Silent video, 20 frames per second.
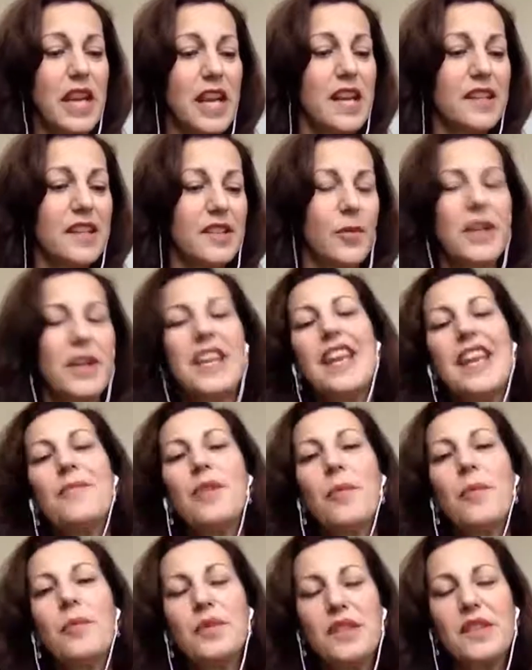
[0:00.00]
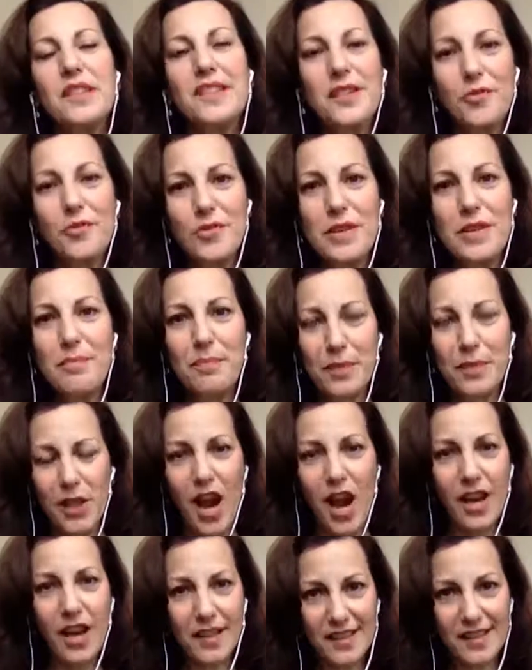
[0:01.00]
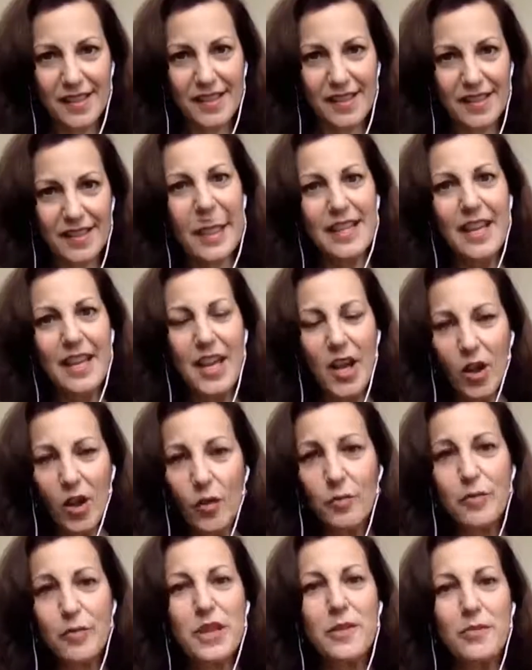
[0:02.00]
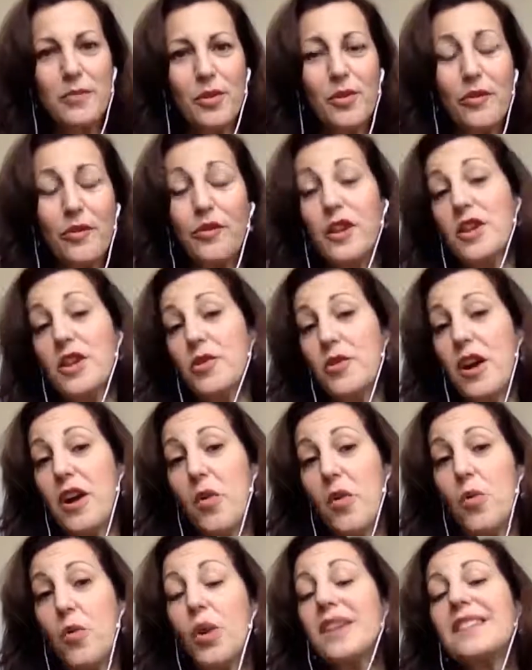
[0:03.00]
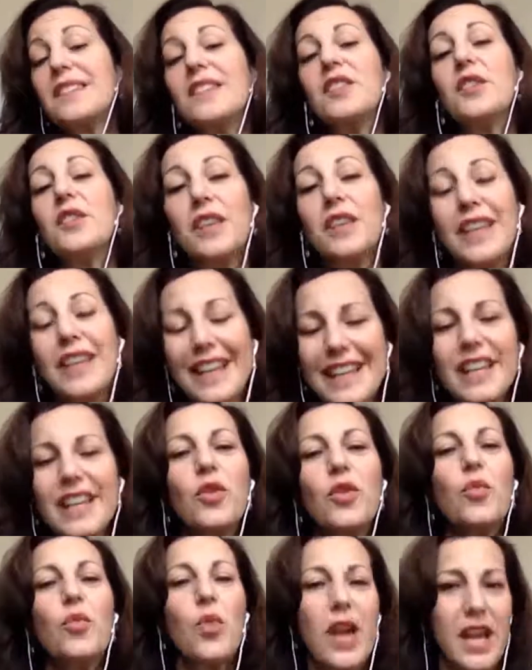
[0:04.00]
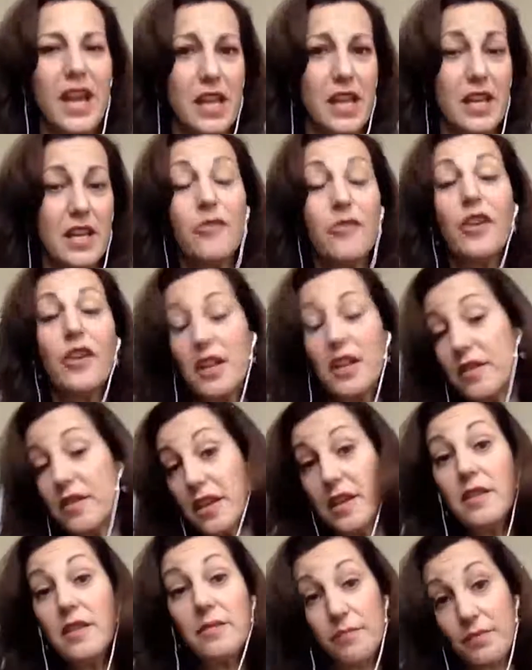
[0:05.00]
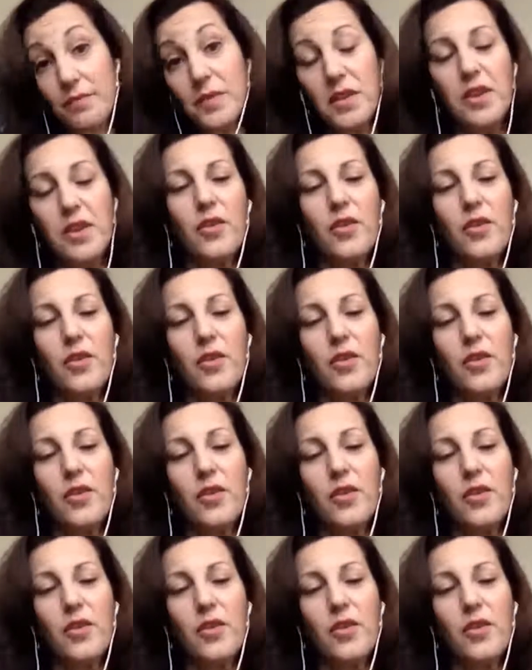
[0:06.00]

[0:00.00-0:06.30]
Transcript: Right. So I came up with these 3 blocks to help people figure out what's getting in the way, if anything,